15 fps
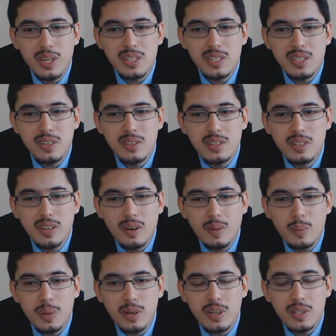Pagenaud
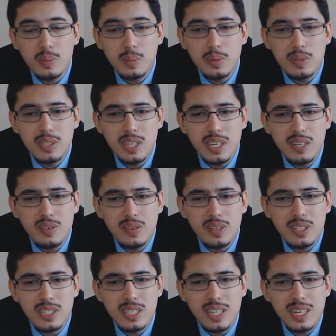got past Bourdais
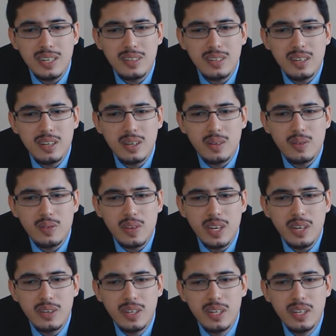further down the
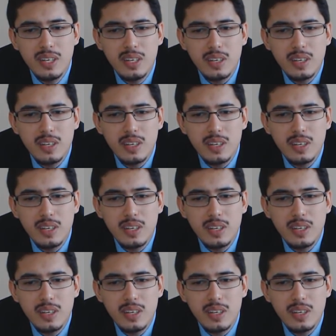field.